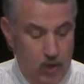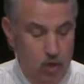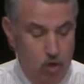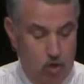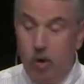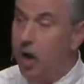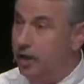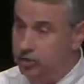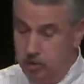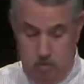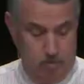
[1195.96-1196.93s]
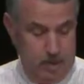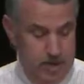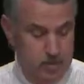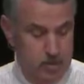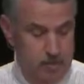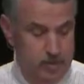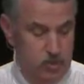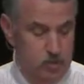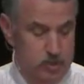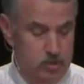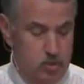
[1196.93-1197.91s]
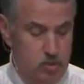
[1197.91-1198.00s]
Willow Garage, a robotics company,
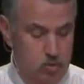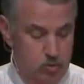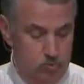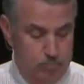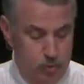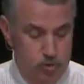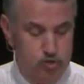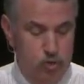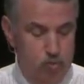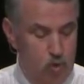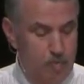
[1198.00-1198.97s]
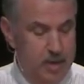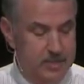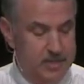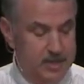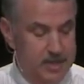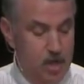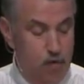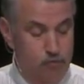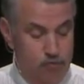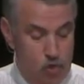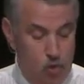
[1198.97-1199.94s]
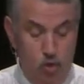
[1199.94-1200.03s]
released a new personal robot that can now
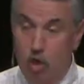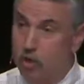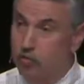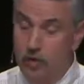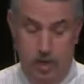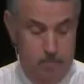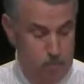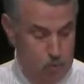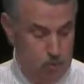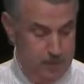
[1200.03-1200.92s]
fold laundry and pour